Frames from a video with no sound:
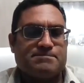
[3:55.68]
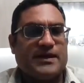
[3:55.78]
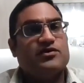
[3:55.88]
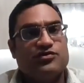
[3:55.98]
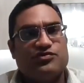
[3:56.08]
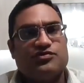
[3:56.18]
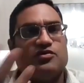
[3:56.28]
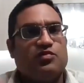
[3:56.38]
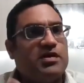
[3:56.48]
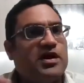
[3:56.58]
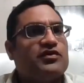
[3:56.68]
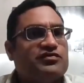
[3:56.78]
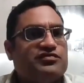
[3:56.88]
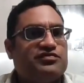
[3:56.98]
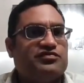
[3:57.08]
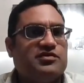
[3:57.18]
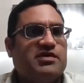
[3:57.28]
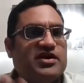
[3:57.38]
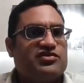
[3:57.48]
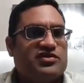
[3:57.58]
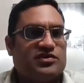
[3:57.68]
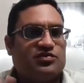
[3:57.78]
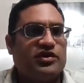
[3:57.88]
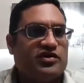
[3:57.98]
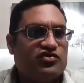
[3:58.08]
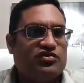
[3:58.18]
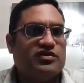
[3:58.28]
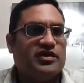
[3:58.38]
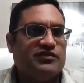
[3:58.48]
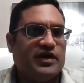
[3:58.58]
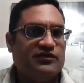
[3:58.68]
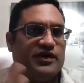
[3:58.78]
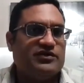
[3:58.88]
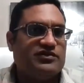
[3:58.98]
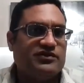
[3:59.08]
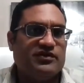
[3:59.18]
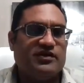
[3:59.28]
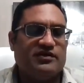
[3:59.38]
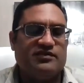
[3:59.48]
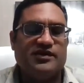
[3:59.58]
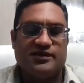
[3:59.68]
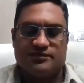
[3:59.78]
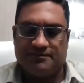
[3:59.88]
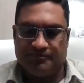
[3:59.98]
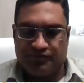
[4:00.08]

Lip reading: Because, part of the Best Teacher Award is student evaluations and other things.